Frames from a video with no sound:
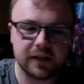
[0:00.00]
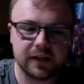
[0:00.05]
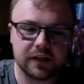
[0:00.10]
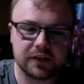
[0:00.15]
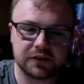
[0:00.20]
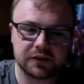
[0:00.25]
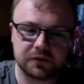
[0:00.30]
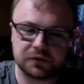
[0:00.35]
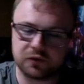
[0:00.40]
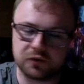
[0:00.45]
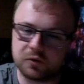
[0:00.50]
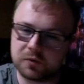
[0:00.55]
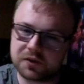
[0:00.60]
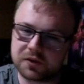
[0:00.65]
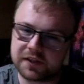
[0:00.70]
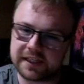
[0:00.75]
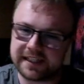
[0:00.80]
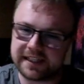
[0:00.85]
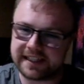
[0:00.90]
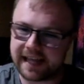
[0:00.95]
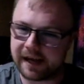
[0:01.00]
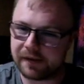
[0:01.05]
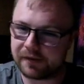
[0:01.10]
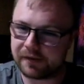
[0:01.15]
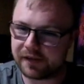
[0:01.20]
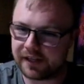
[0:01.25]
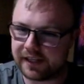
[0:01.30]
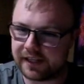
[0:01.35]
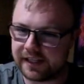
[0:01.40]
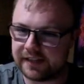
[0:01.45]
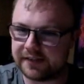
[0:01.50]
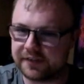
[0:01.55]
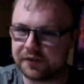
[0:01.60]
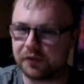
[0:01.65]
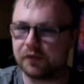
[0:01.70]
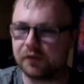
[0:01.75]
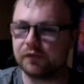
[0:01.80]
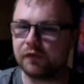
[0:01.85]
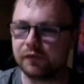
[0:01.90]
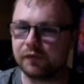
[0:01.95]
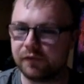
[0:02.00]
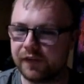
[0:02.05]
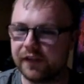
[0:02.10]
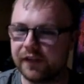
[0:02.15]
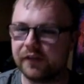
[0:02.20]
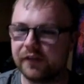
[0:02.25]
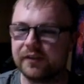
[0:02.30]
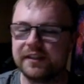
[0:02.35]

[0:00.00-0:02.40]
So it's almost like now that he sort of revealed